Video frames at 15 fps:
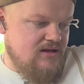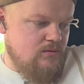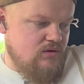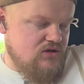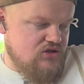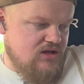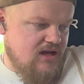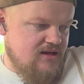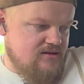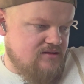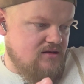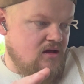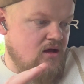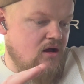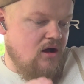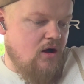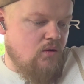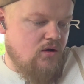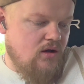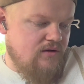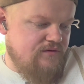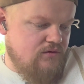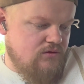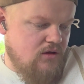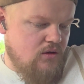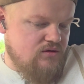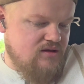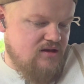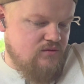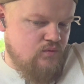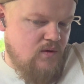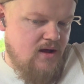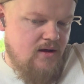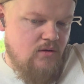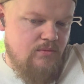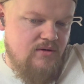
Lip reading: in which case I'll go through those as well.